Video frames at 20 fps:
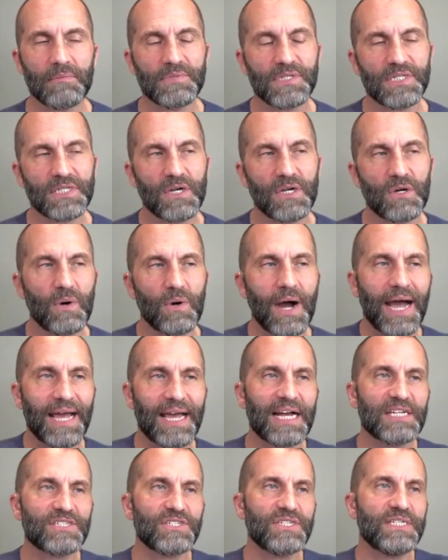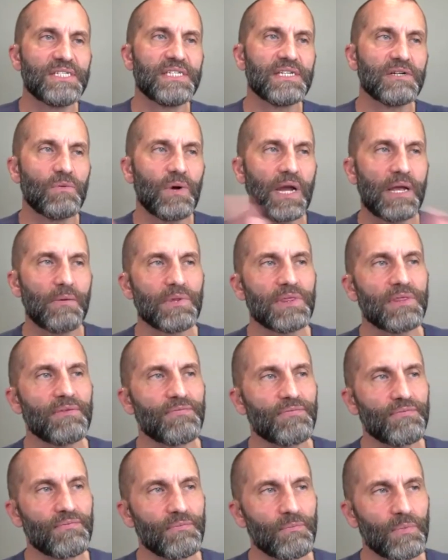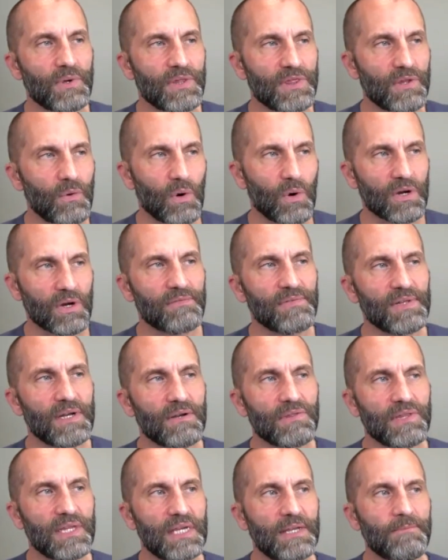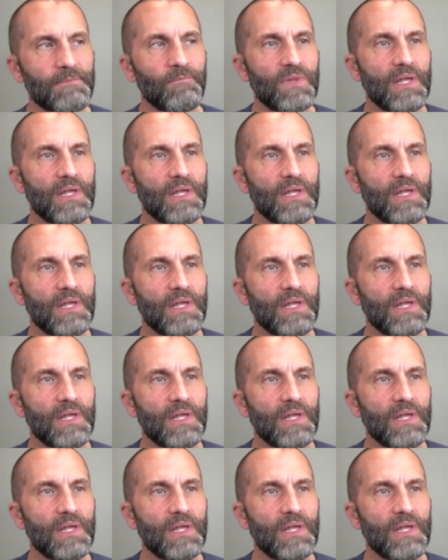So I actually did away with the workflow thing.